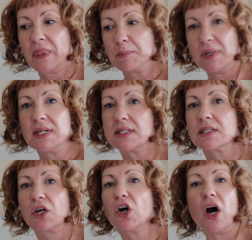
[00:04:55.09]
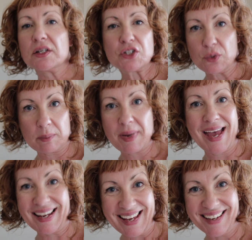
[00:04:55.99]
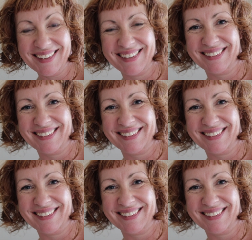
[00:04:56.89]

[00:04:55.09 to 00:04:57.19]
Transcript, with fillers: B, it doesn't cost you a penny,